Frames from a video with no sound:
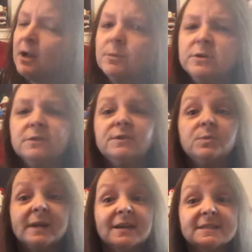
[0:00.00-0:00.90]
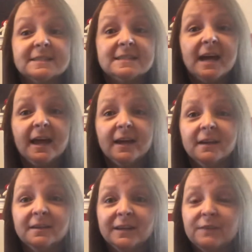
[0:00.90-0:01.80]
wonder if you went out today,
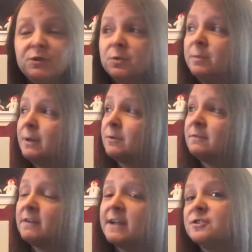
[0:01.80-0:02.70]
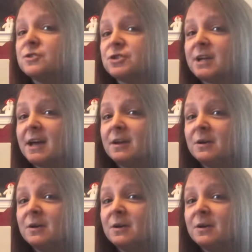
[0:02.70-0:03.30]
if you would be able to find your shadow.